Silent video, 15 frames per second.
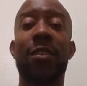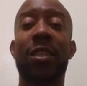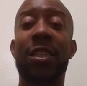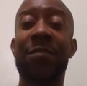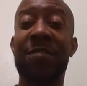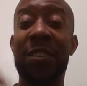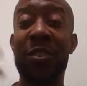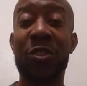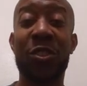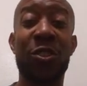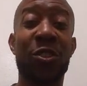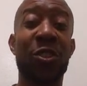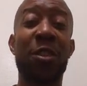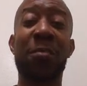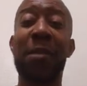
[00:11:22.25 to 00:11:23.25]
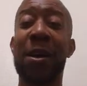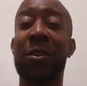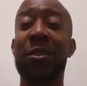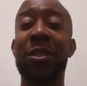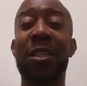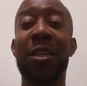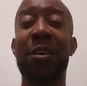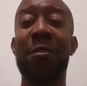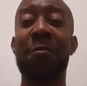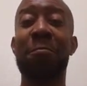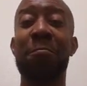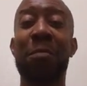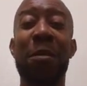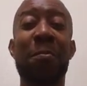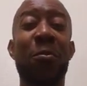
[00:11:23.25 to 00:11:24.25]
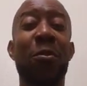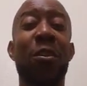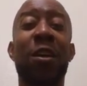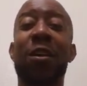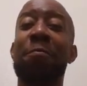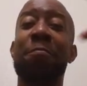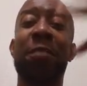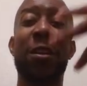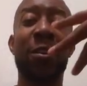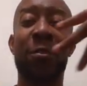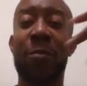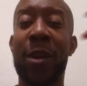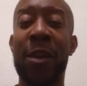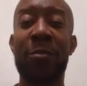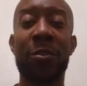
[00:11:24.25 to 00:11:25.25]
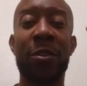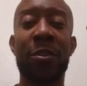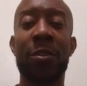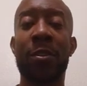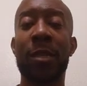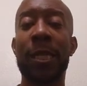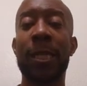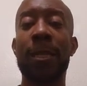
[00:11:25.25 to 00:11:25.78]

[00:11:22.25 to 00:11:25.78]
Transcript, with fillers: She feels good about herself. People love being around her.